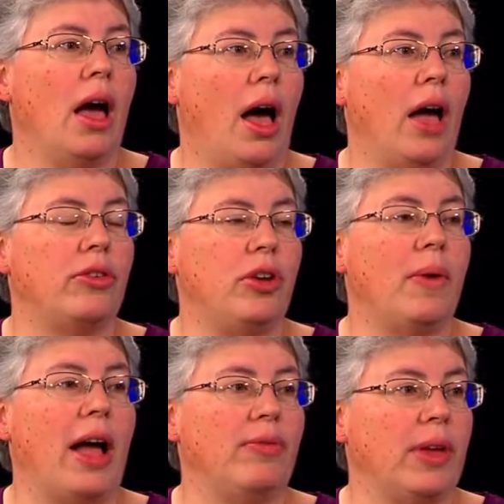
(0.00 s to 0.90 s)
uh, to
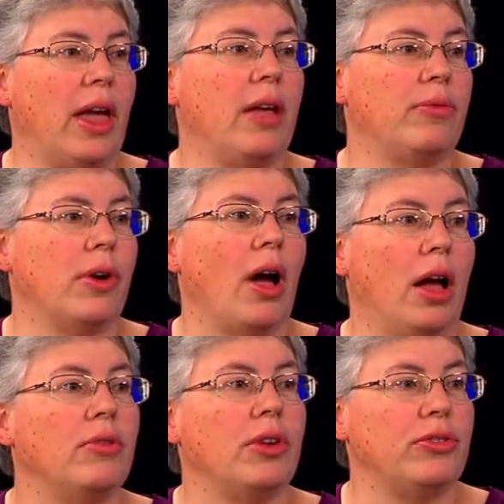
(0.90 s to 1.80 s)
advocate for
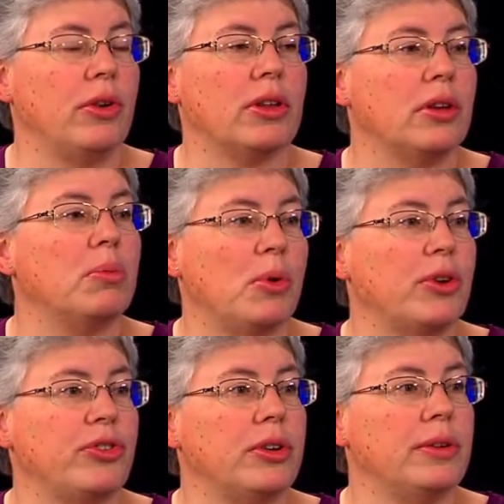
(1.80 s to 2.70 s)
unrestricted
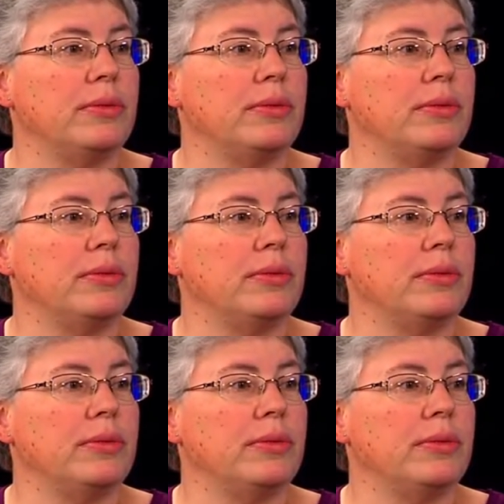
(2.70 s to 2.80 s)
abortion.